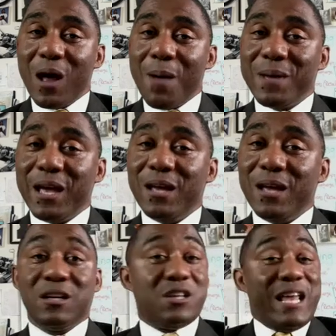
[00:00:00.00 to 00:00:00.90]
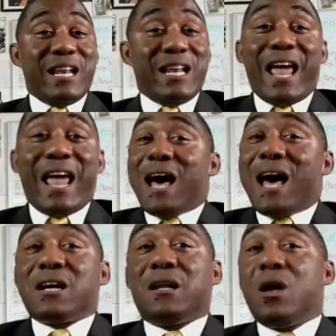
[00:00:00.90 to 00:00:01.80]
what I mean? Because they didn't have a
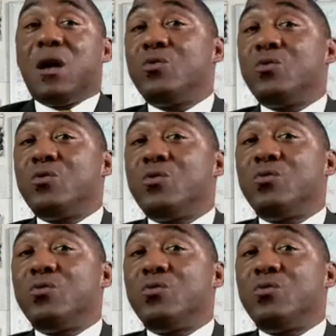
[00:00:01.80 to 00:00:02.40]
lot of clothes.